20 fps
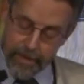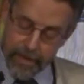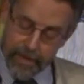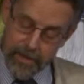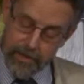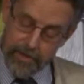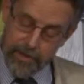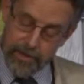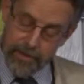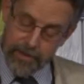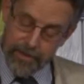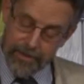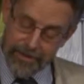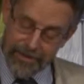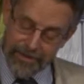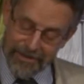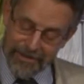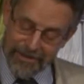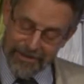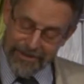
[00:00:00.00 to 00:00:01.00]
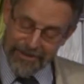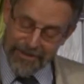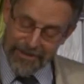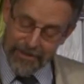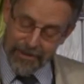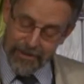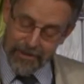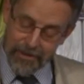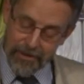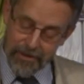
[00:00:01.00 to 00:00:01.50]
beings
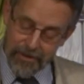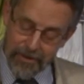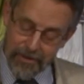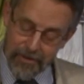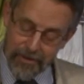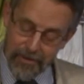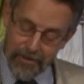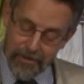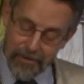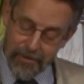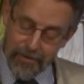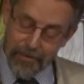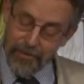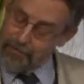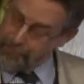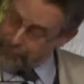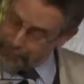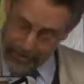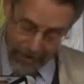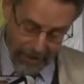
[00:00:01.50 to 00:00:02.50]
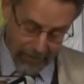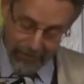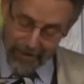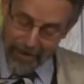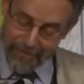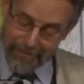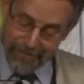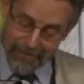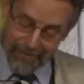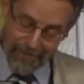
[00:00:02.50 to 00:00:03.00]

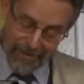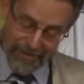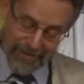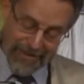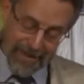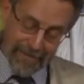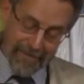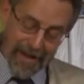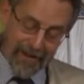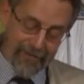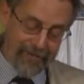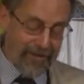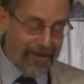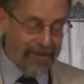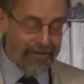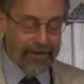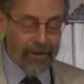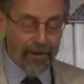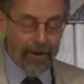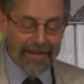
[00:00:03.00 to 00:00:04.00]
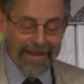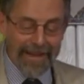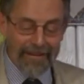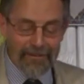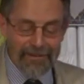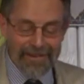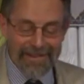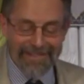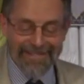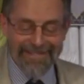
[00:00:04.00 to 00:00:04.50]
will somehow figure it all
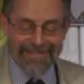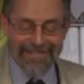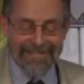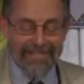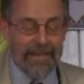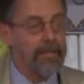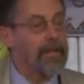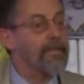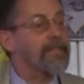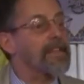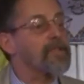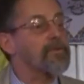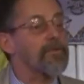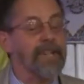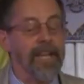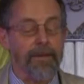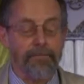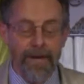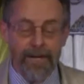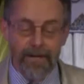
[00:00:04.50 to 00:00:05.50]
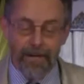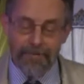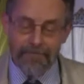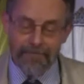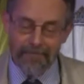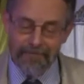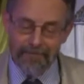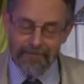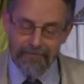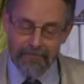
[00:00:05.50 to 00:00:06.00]
out and that things will get
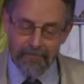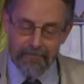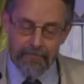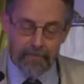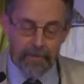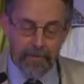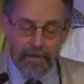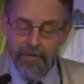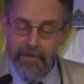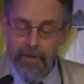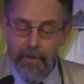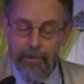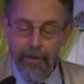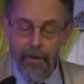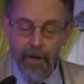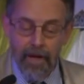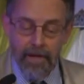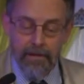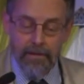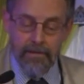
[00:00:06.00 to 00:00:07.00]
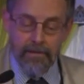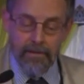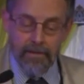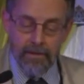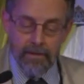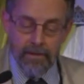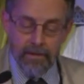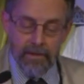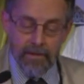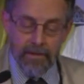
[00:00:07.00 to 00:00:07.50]
better. Some are not,
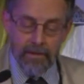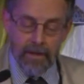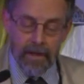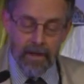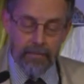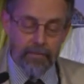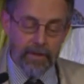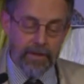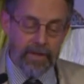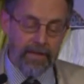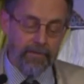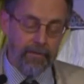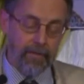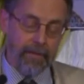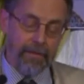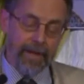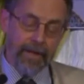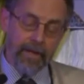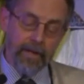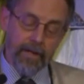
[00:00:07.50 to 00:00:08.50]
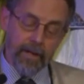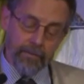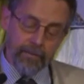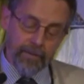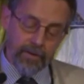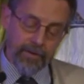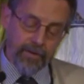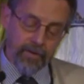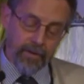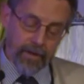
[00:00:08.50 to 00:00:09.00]
and believe we may end up
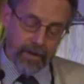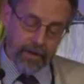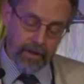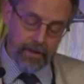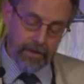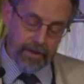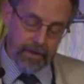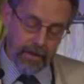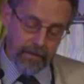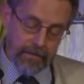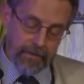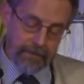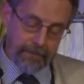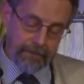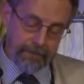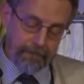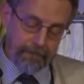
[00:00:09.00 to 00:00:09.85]
destroying ourselves.